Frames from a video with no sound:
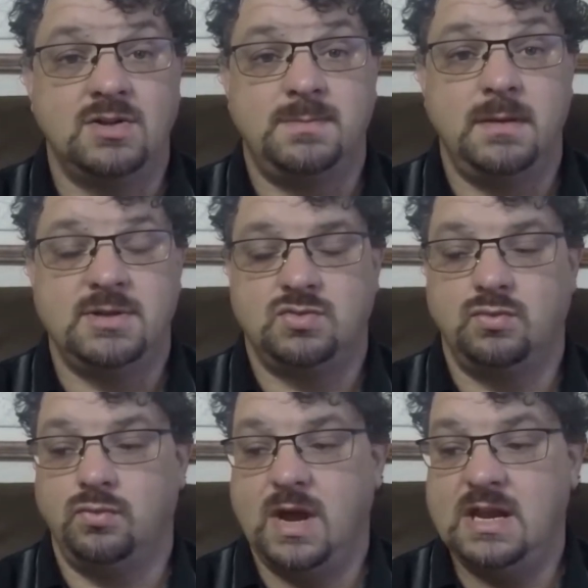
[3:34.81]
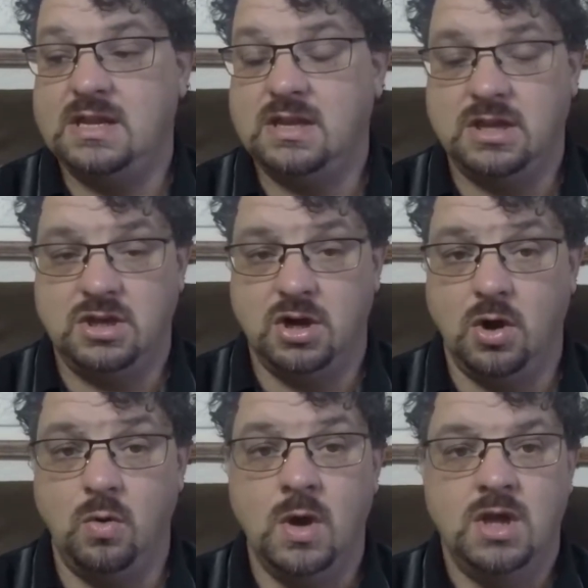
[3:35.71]
It's pretty much ready to
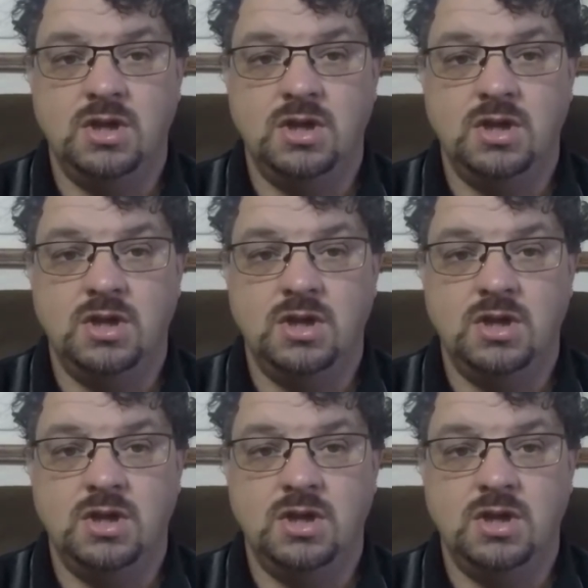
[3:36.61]
go.